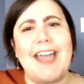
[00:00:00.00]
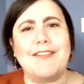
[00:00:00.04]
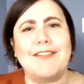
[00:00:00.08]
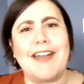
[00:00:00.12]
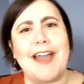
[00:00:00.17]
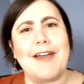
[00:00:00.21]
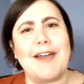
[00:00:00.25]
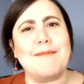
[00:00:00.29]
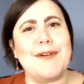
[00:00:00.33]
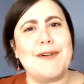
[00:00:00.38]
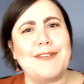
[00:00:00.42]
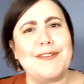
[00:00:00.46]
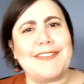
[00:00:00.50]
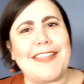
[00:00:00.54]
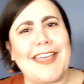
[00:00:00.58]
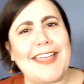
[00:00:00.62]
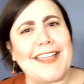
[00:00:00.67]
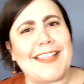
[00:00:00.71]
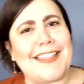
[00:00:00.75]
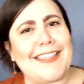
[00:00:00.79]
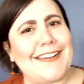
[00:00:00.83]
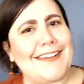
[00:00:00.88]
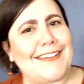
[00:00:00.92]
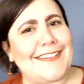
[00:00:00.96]
got most
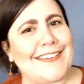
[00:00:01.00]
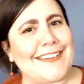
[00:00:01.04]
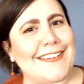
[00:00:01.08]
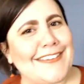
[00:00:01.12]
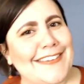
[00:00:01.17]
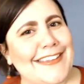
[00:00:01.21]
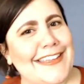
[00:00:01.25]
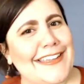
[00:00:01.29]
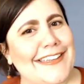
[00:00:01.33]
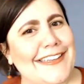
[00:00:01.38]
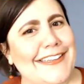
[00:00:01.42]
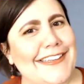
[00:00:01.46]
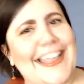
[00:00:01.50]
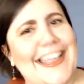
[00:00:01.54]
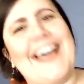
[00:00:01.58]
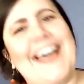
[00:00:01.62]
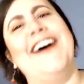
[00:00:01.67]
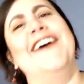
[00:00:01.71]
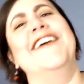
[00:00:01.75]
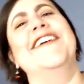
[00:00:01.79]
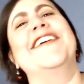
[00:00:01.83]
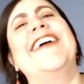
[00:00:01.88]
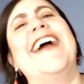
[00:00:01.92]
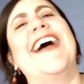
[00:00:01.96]
likely to succeed
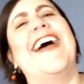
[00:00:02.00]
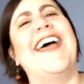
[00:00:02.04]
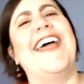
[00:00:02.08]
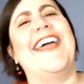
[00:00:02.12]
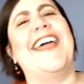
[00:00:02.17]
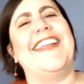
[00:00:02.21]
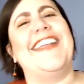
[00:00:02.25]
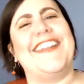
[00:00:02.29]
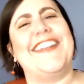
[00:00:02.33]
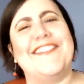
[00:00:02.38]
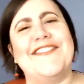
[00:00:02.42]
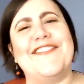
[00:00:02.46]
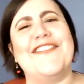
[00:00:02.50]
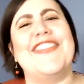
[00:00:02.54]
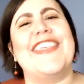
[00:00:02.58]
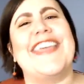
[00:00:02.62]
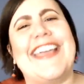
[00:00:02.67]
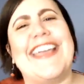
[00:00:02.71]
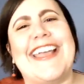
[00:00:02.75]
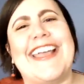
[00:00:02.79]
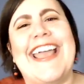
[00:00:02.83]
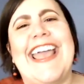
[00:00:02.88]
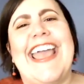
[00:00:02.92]
now kind of thing.